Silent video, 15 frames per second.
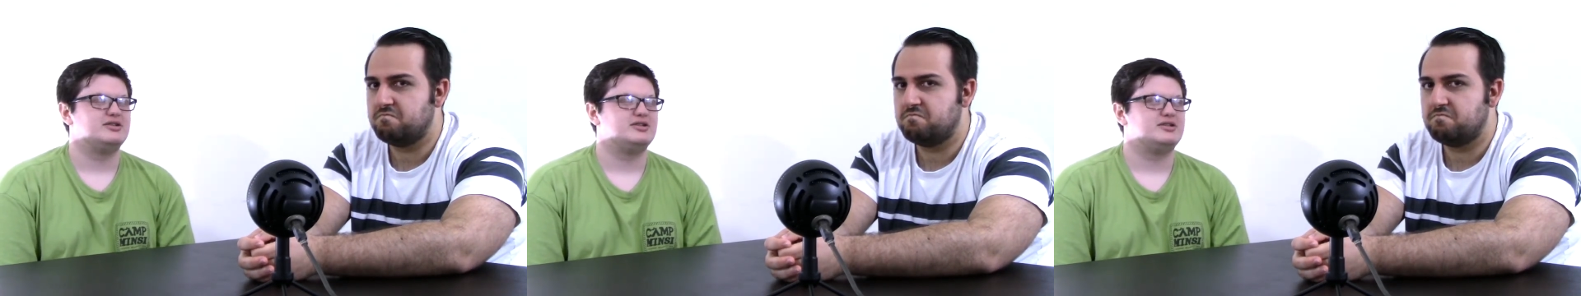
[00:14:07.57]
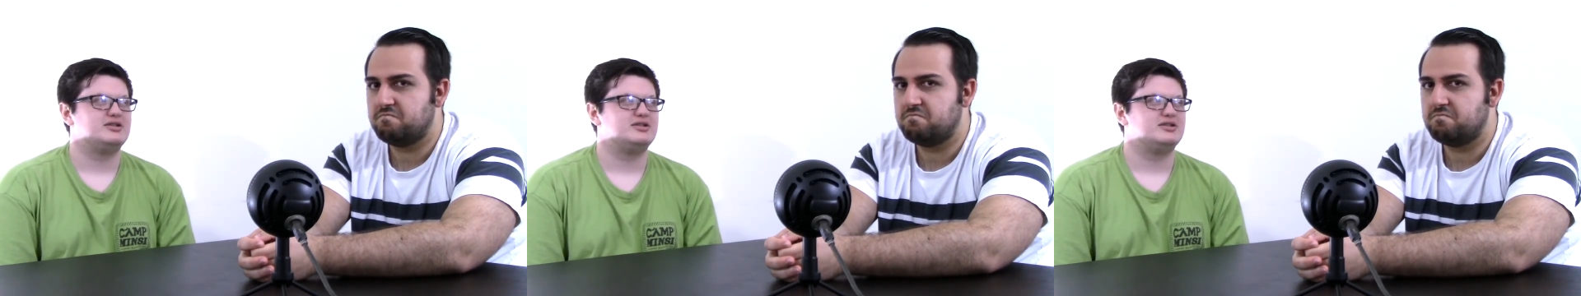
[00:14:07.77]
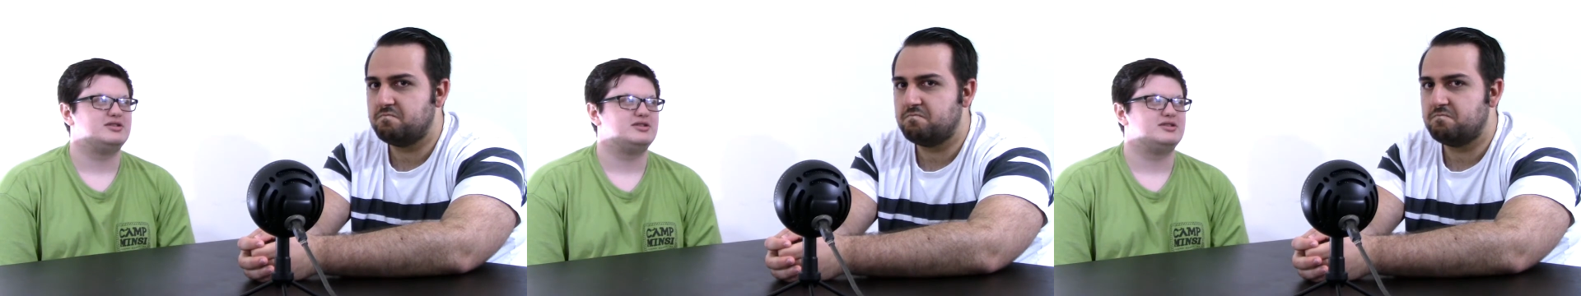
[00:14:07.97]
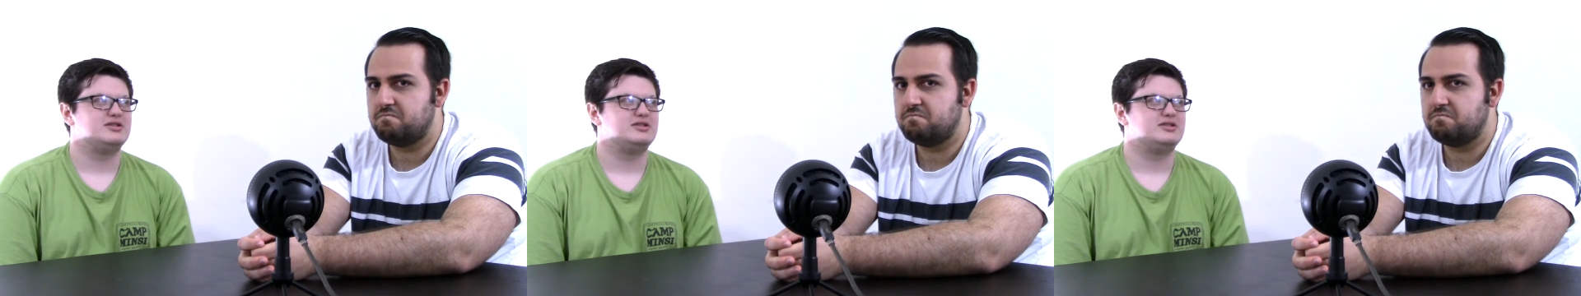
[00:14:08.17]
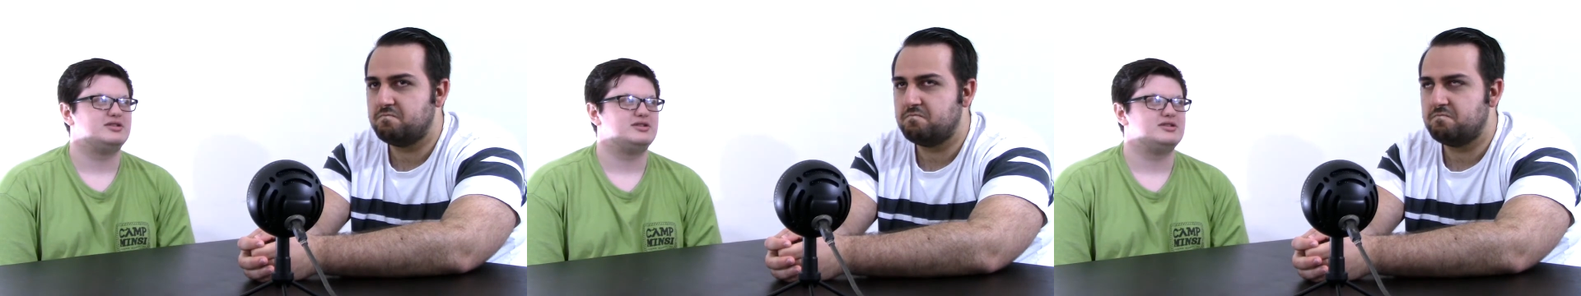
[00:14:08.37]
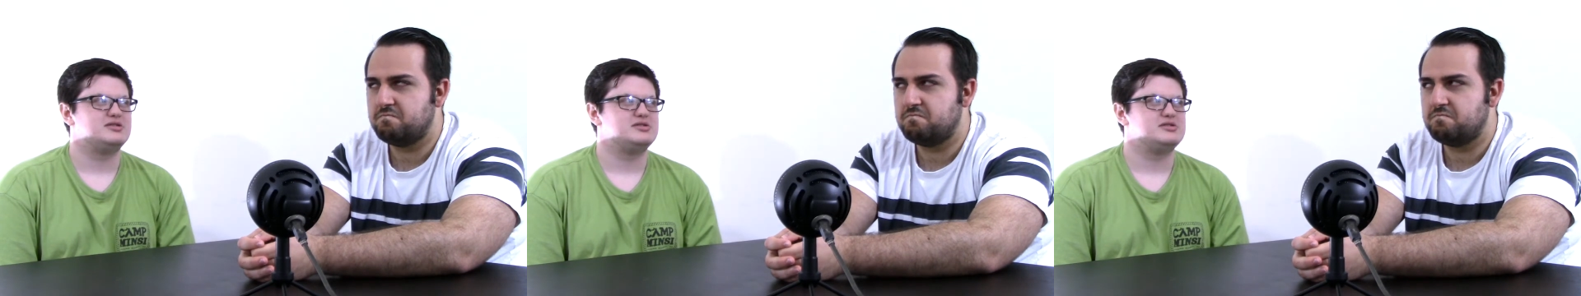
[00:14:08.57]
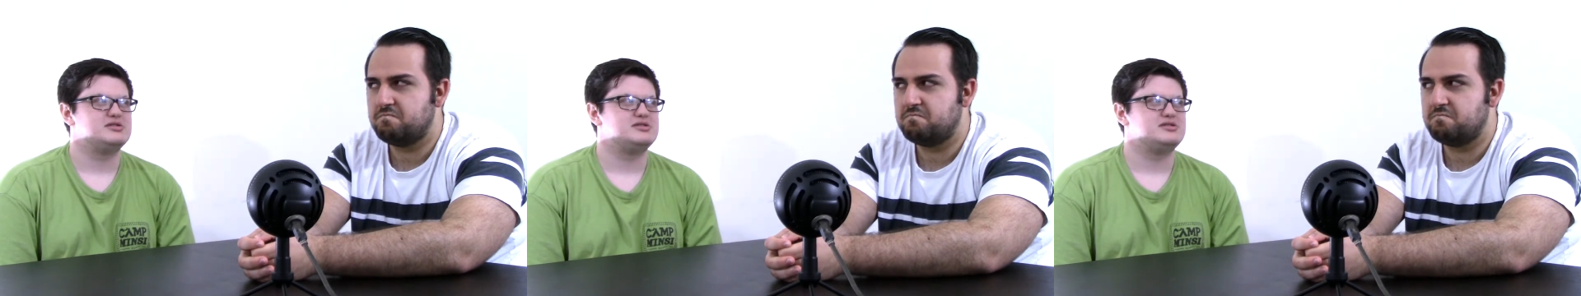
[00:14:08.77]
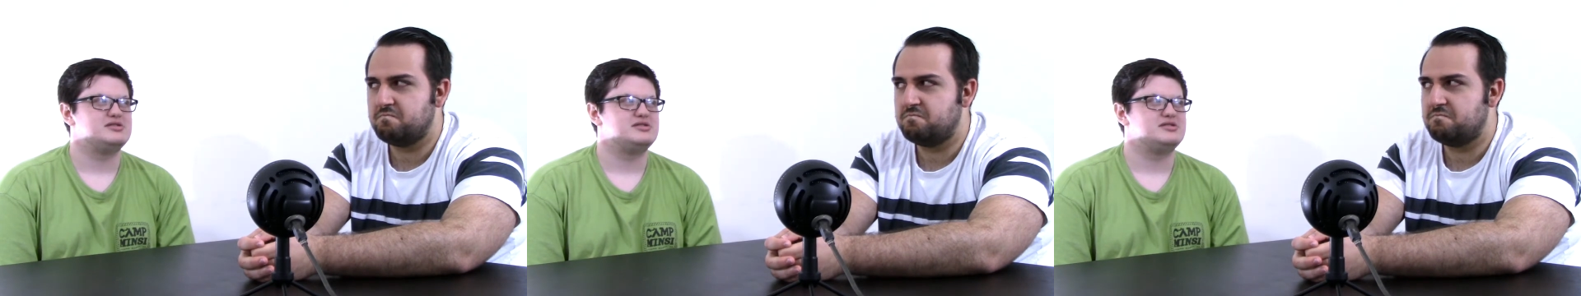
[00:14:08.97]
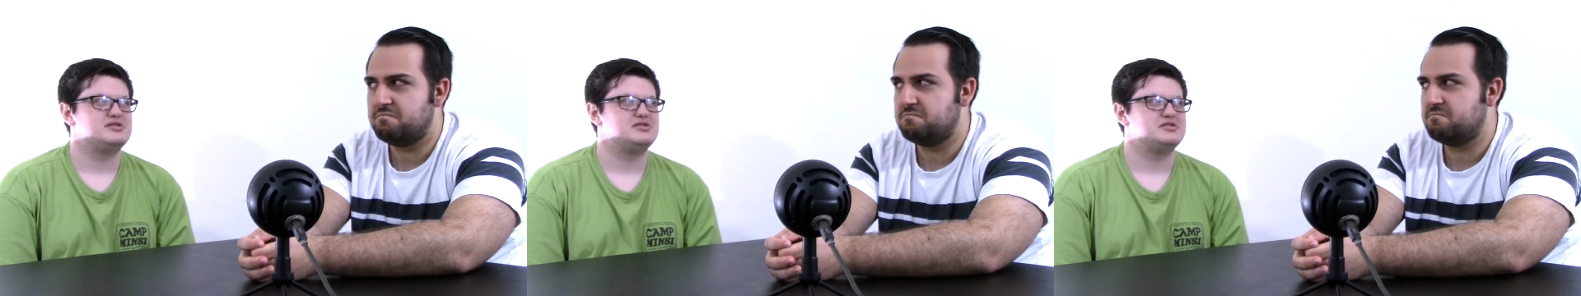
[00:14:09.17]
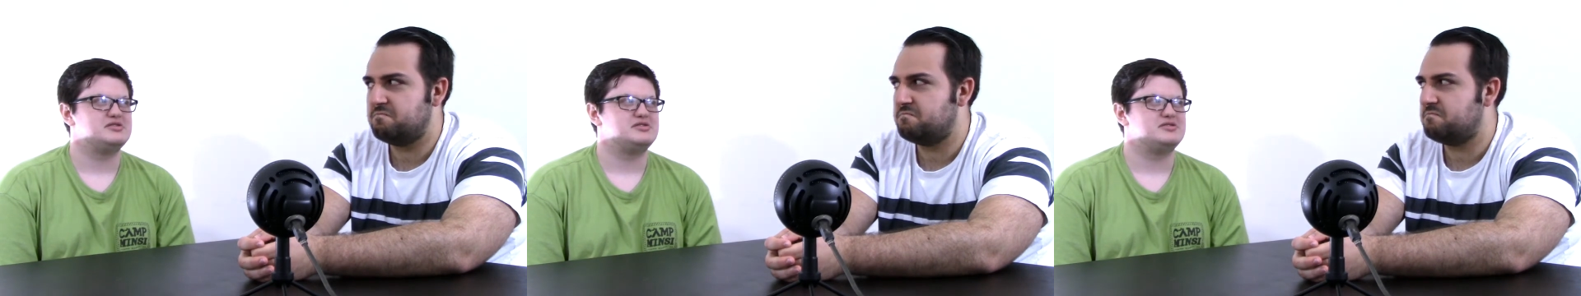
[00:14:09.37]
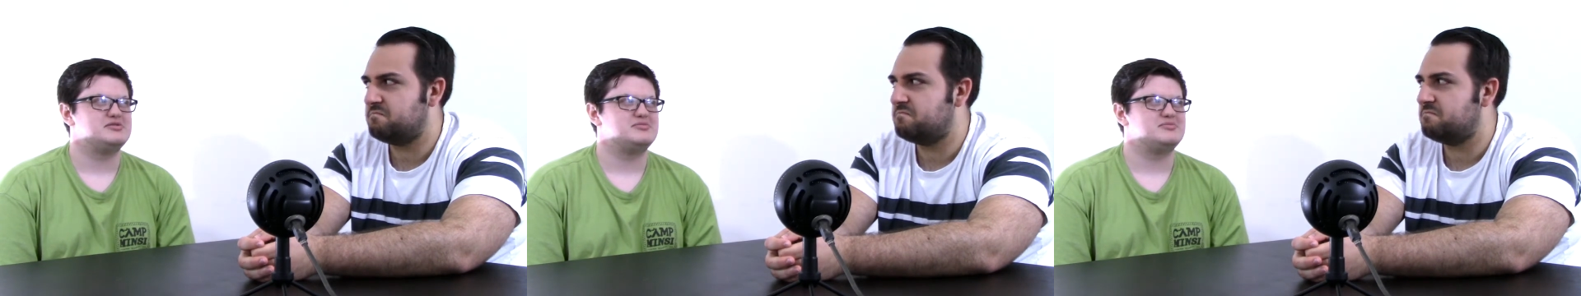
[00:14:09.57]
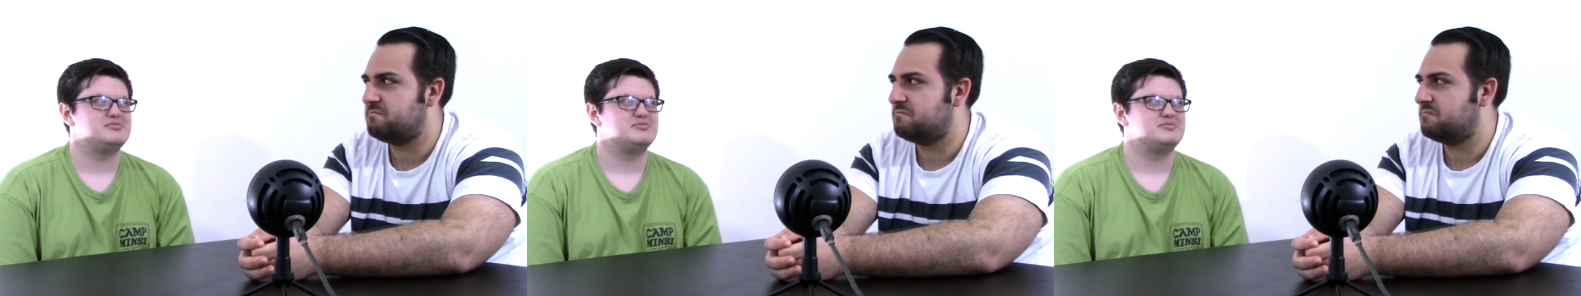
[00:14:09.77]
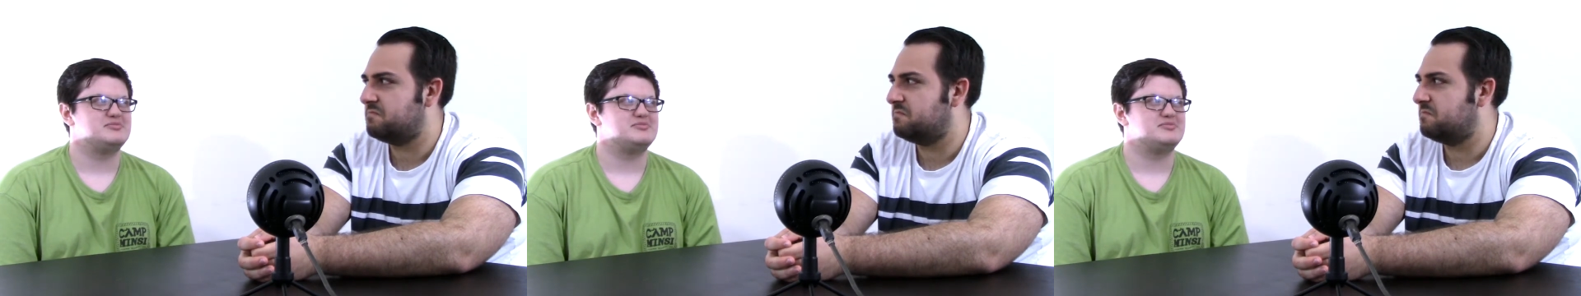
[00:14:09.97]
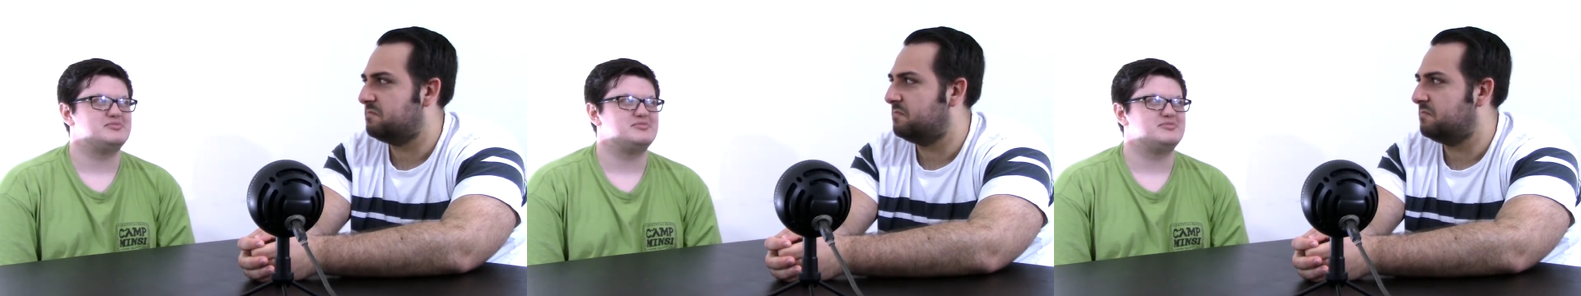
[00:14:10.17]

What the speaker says: (no one is talking)